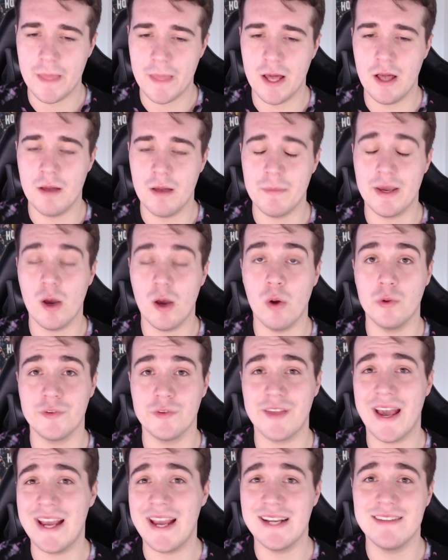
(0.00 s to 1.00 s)
Um, it
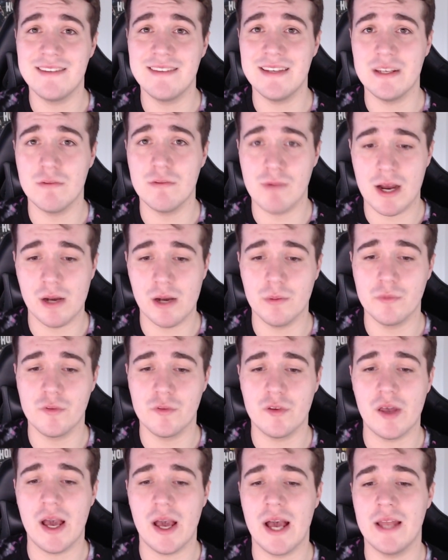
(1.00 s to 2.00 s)
holds eighteen
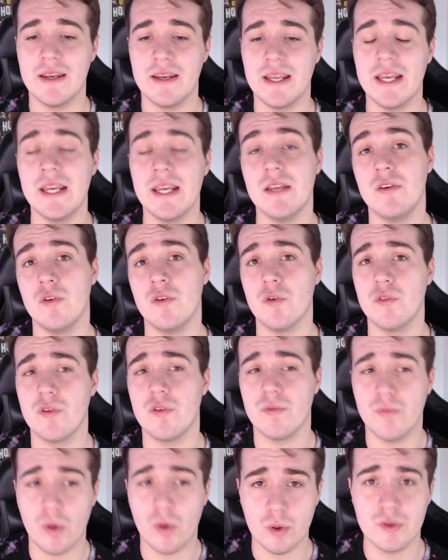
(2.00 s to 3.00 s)
rounds and it does
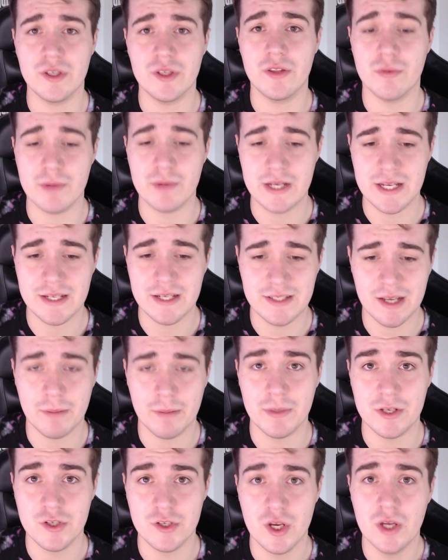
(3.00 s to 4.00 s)
forty-three
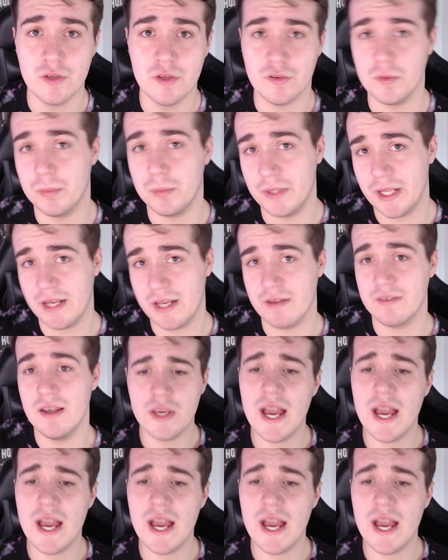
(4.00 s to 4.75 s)
damage to players.